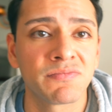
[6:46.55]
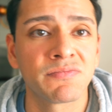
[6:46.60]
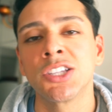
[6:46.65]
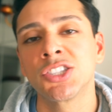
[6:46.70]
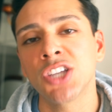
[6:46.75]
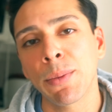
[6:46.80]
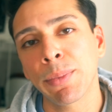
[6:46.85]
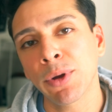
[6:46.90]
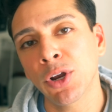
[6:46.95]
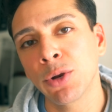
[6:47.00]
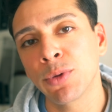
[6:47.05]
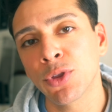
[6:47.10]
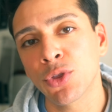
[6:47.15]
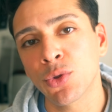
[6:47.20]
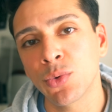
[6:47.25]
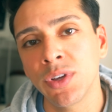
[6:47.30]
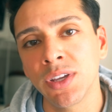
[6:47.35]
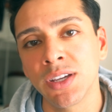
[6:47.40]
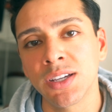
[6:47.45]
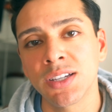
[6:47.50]
Topic number
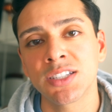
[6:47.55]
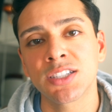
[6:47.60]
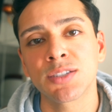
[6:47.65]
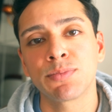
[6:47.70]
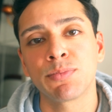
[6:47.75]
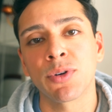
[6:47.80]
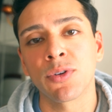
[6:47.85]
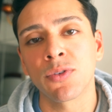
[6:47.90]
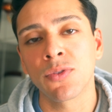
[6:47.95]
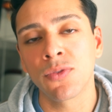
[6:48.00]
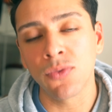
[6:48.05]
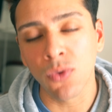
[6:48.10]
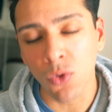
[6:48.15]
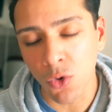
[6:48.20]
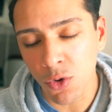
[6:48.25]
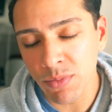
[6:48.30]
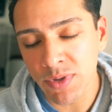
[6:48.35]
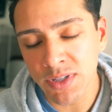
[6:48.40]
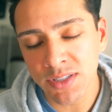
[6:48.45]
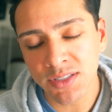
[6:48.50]
3 is
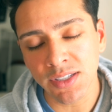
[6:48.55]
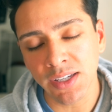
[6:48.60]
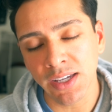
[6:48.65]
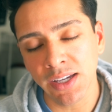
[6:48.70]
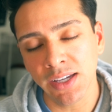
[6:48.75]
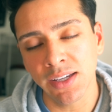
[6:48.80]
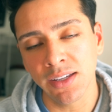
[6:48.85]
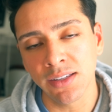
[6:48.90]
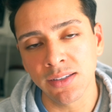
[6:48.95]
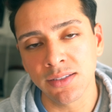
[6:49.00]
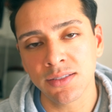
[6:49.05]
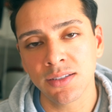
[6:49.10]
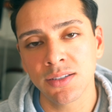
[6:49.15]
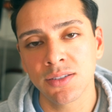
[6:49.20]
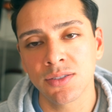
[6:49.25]
performance gains.